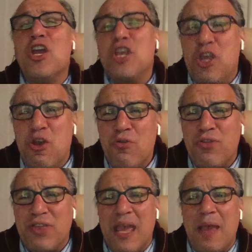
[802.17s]
you
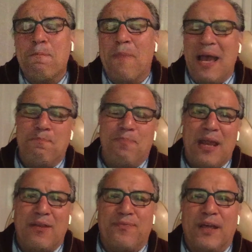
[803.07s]
think might
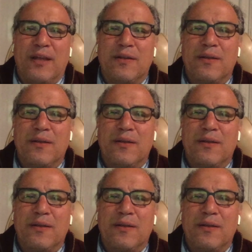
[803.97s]
benefit.